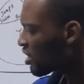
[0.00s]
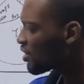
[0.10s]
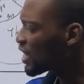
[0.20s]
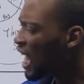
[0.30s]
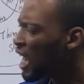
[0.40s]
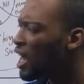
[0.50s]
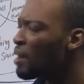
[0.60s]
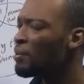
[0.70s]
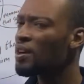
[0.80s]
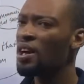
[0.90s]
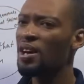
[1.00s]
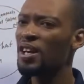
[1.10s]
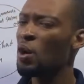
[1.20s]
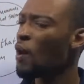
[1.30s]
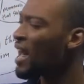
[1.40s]
Jamb
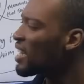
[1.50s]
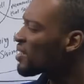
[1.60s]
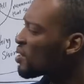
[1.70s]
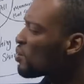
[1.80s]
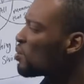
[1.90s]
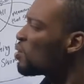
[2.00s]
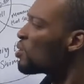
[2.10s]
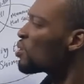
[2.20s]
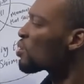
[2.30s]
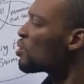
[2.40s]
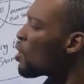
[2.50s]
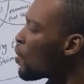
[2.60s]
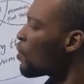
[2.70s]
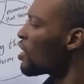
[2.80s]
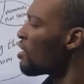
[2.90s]
requires you to
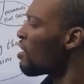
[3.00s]
know